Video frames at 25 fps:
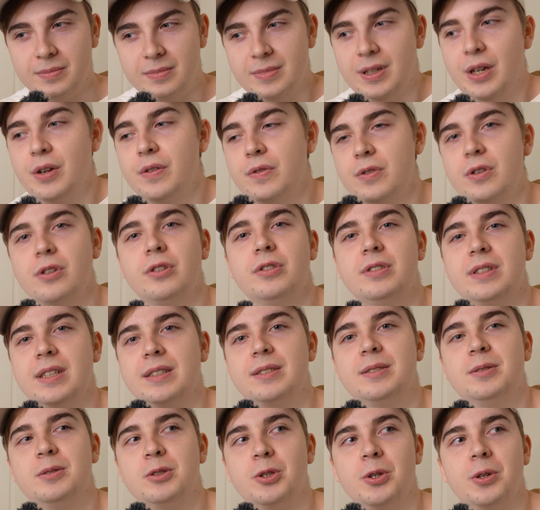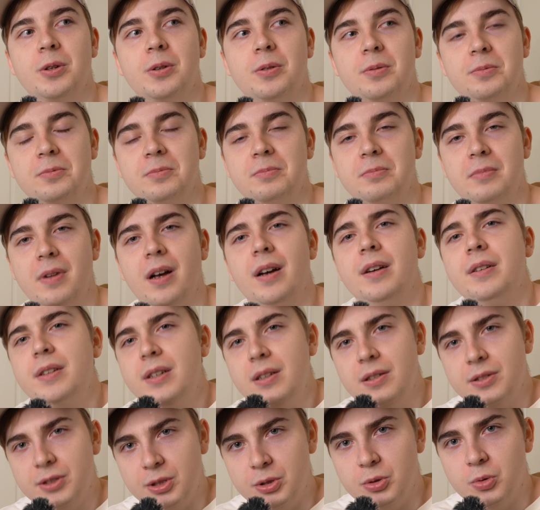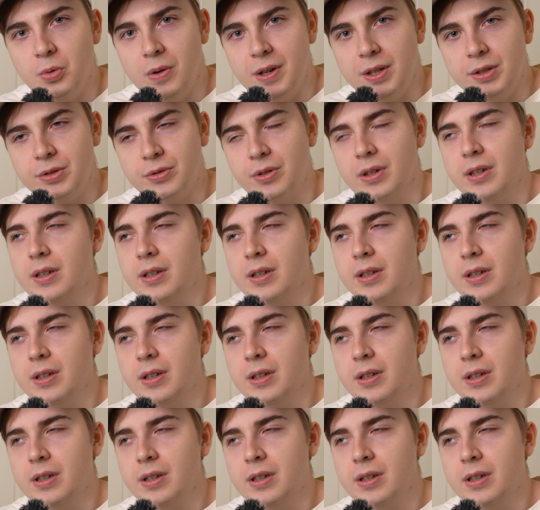Now, of course, that's the ideal situation.